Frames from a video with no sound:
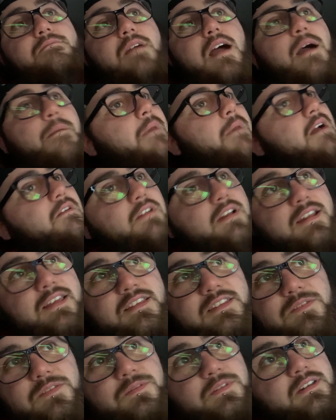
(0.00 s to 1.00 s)
I might
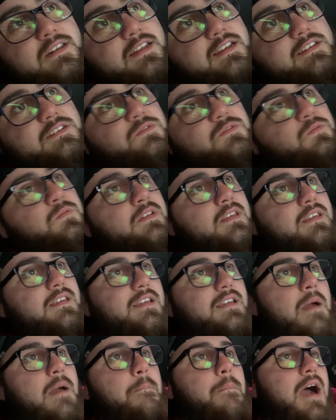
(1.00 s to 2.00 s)
release it for next week.
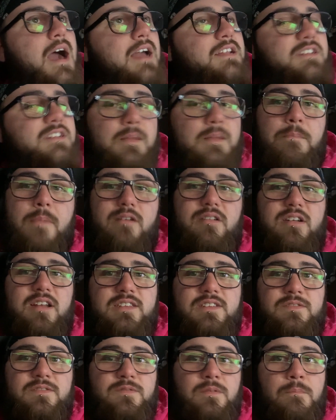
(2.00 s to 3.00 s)
I might
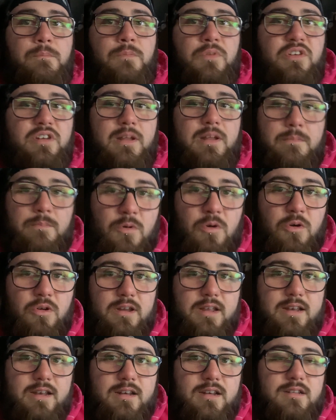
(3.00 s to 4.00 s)
release it for Monday
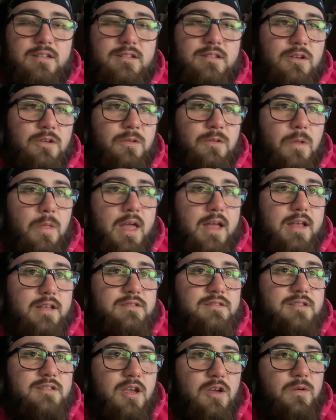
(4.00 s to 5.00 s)
morning, all of that,
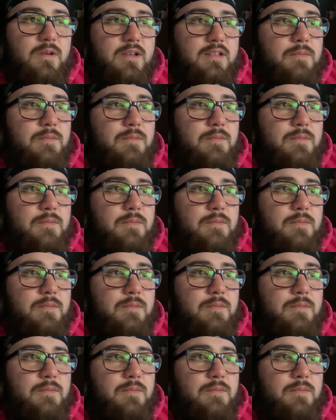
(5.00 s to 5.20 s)
so it